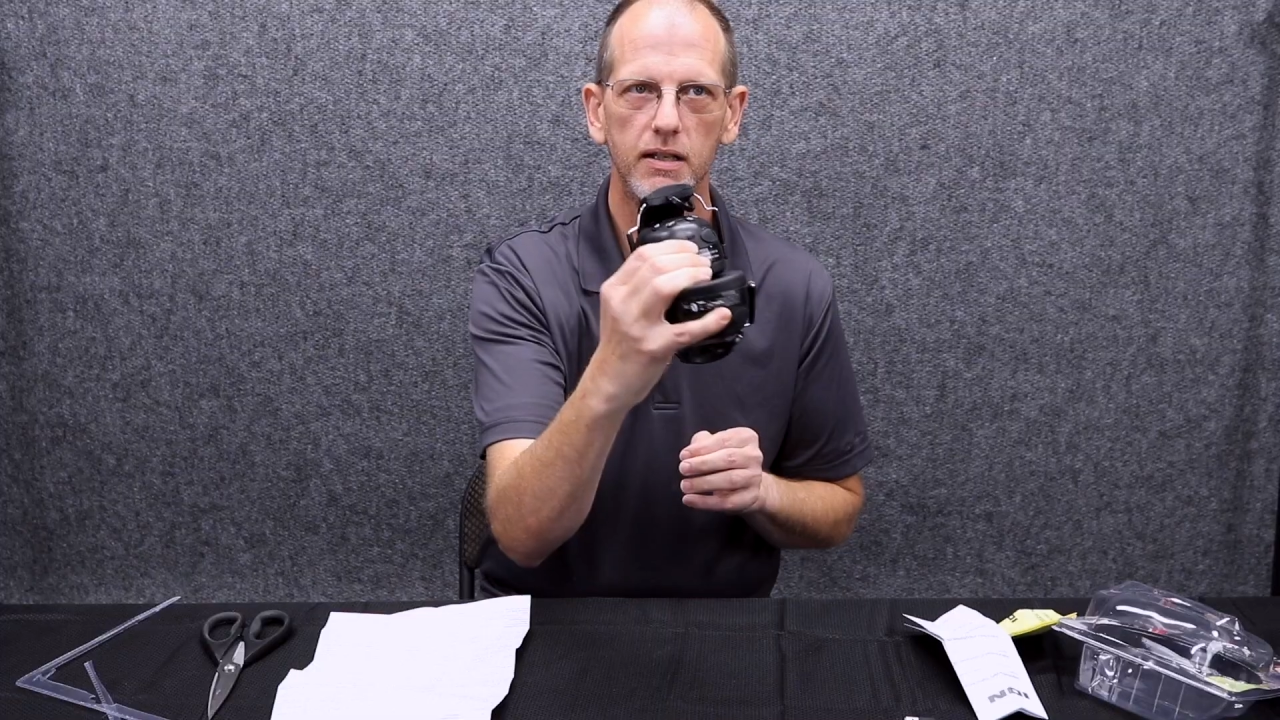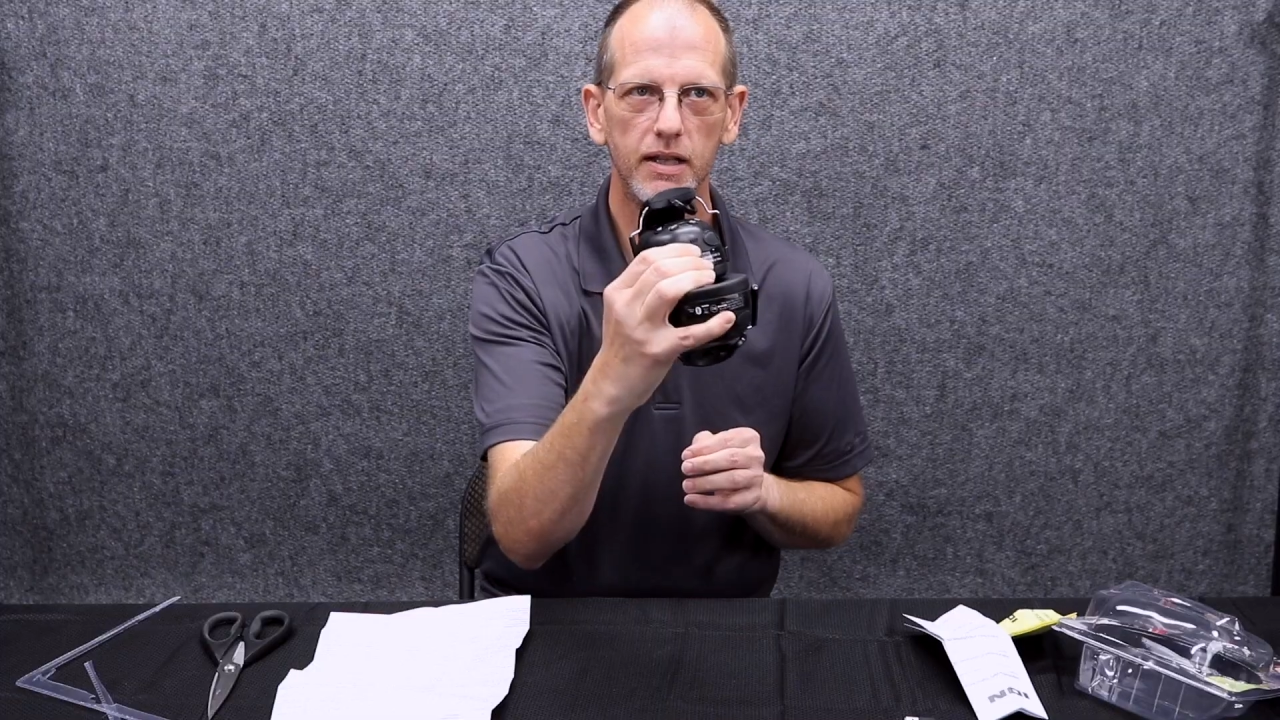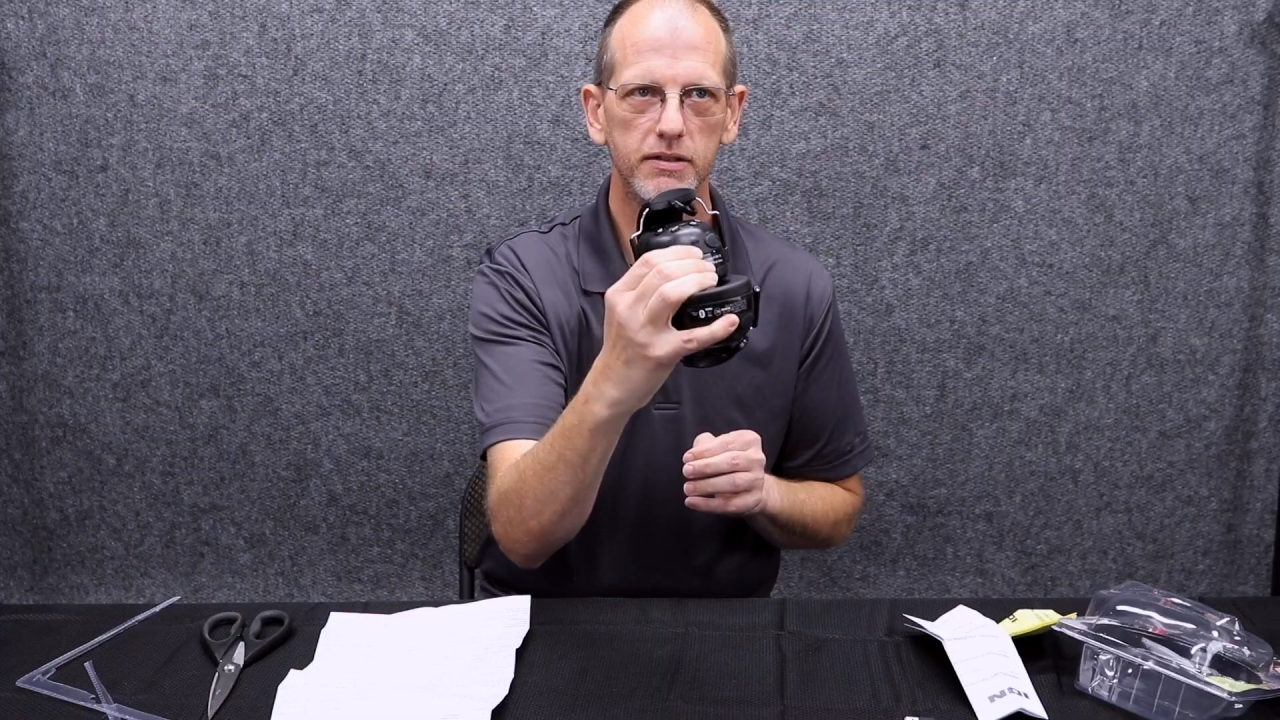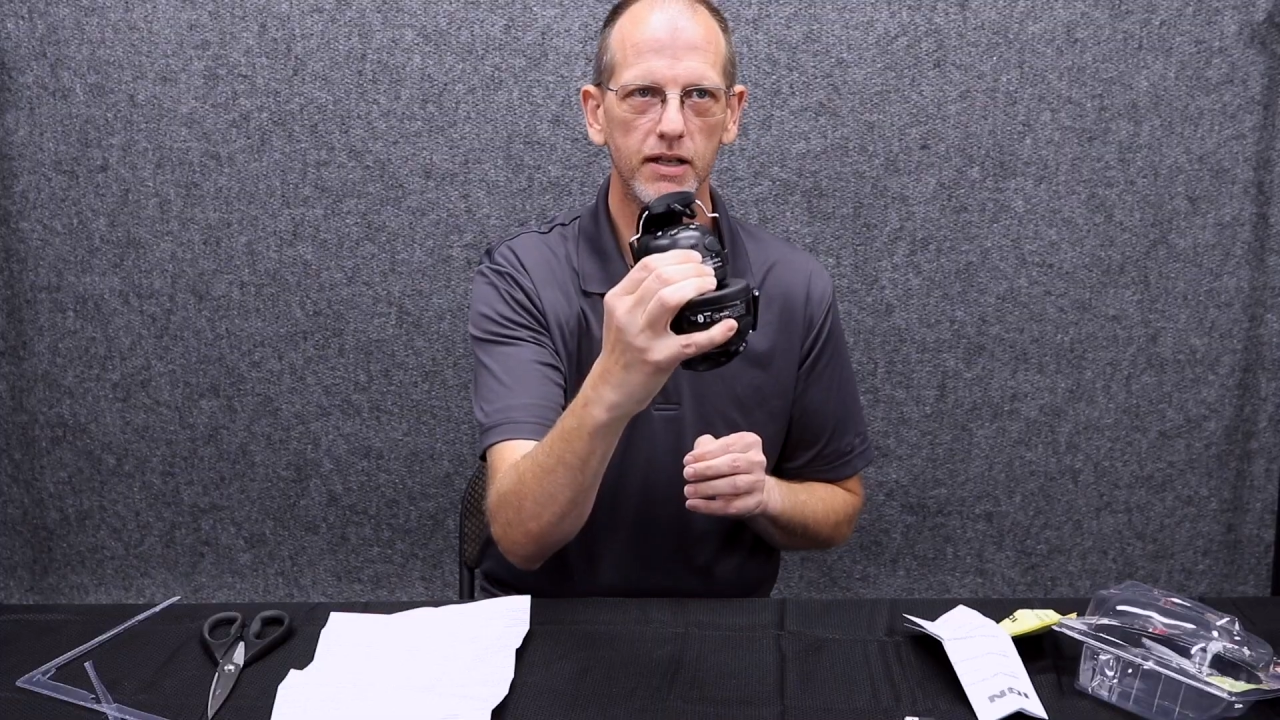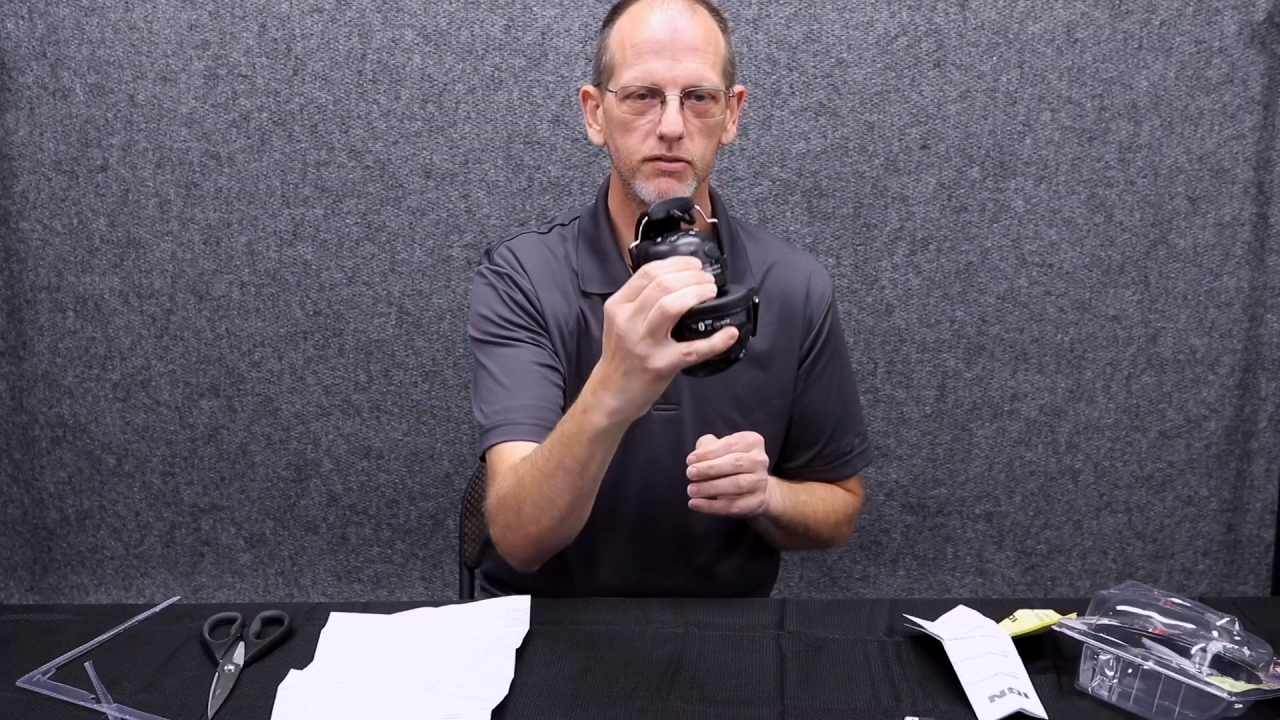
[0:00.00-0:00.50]

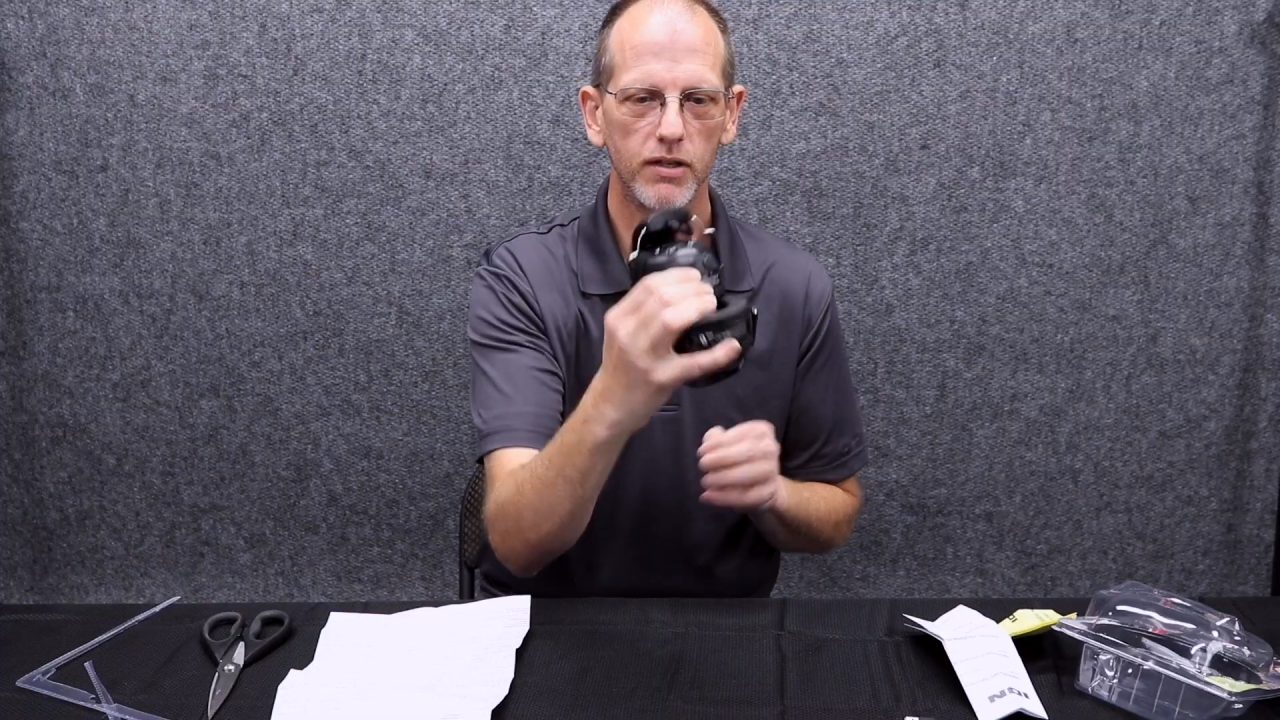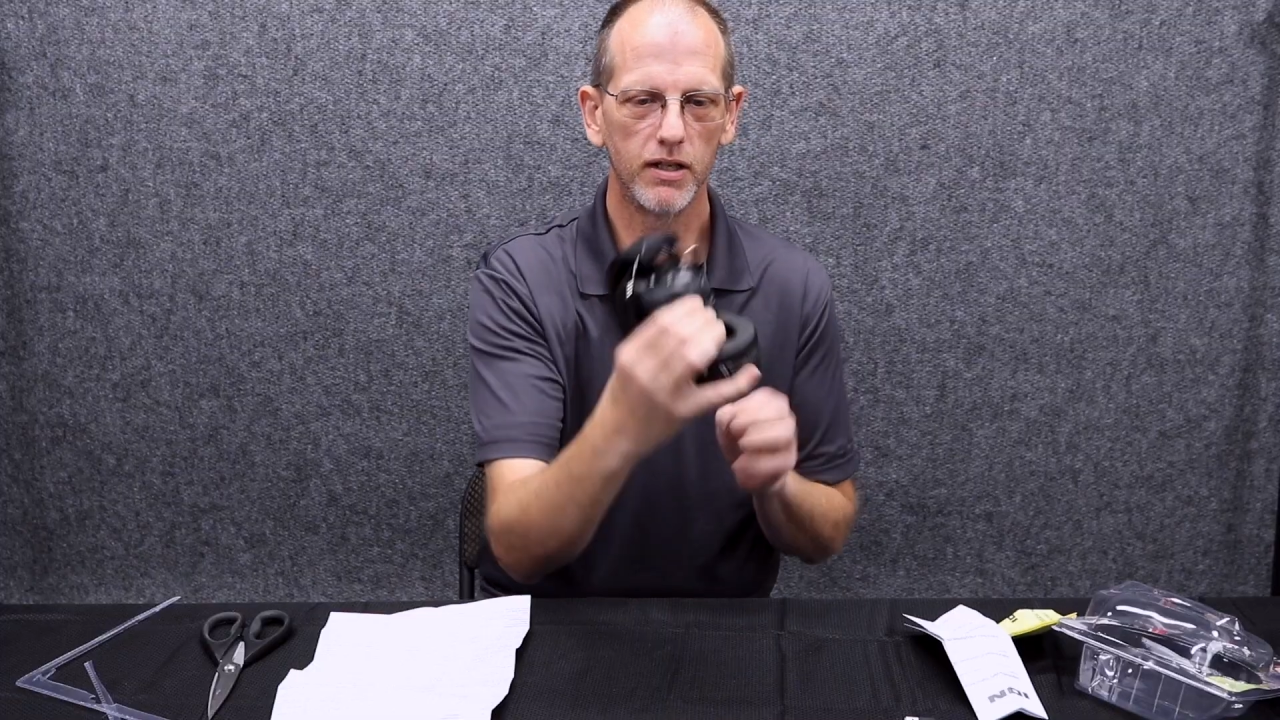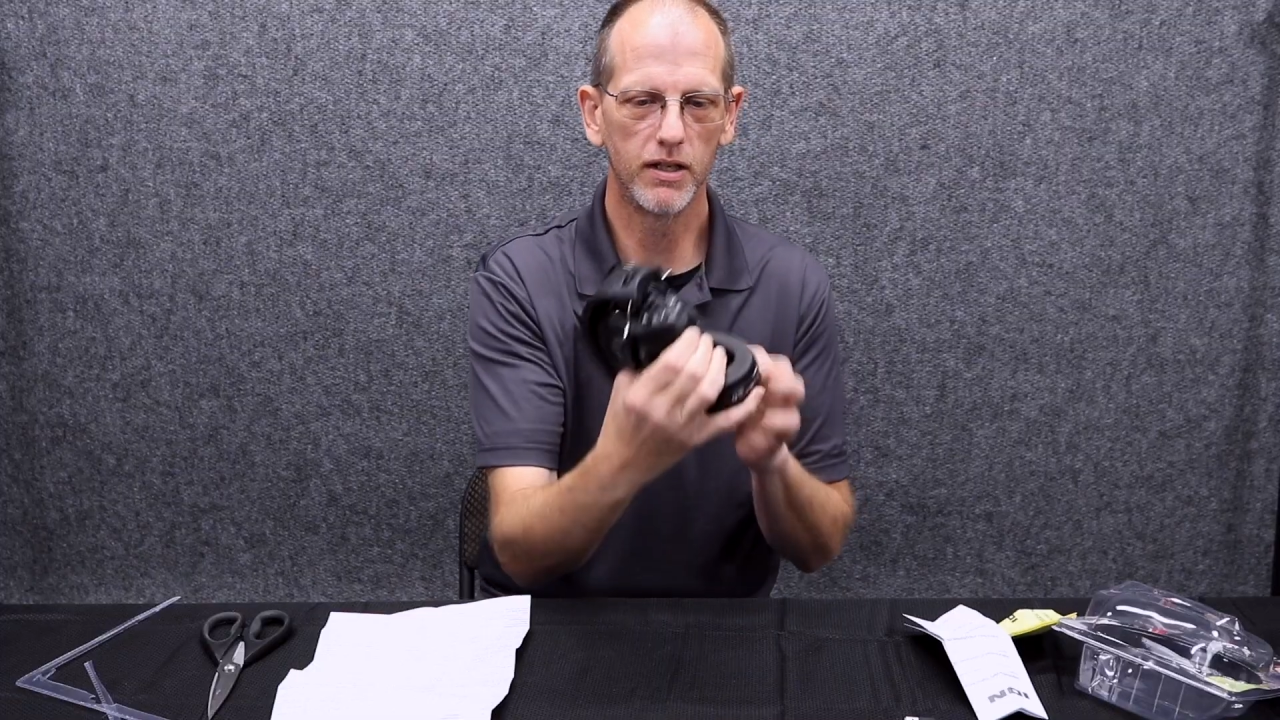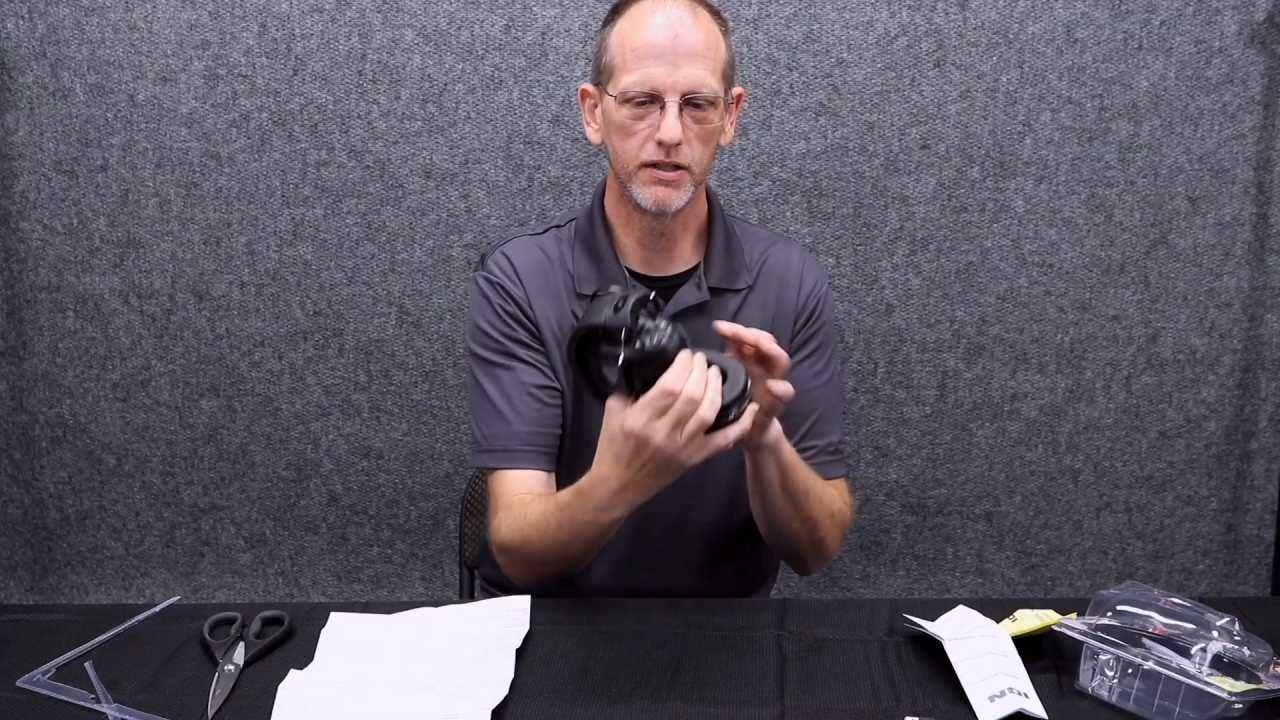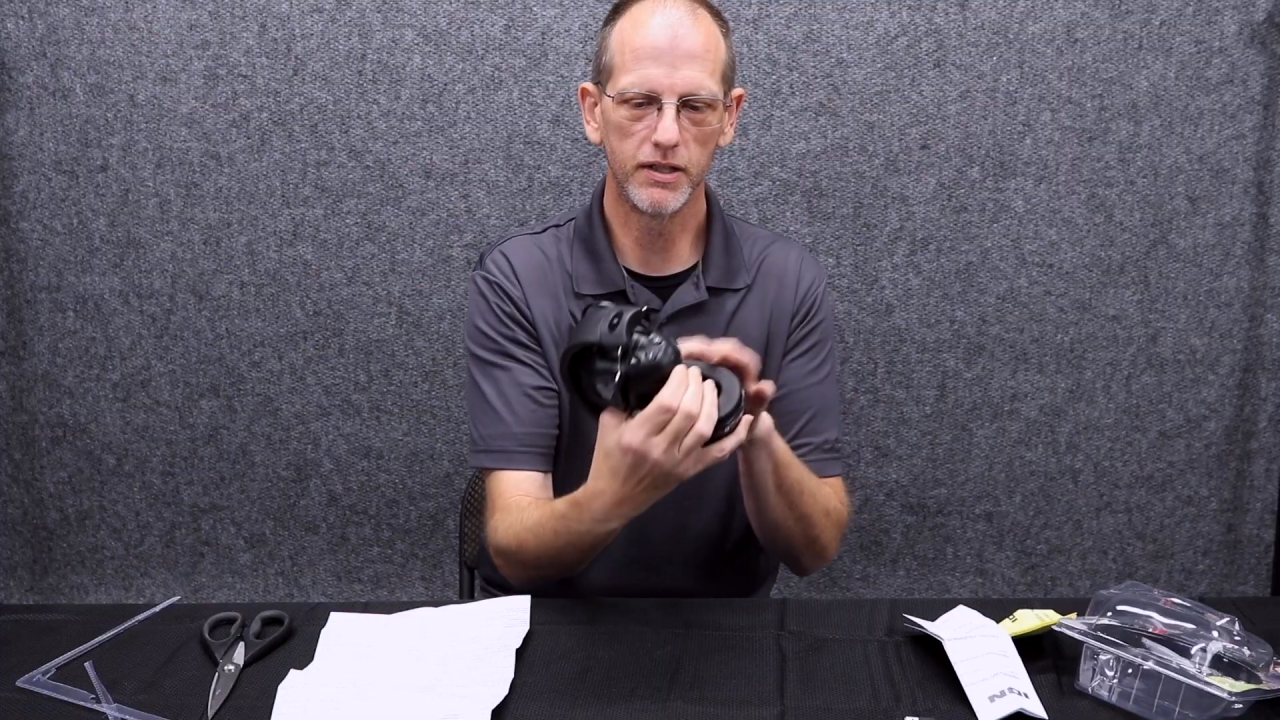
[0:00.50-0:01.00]
that's actually on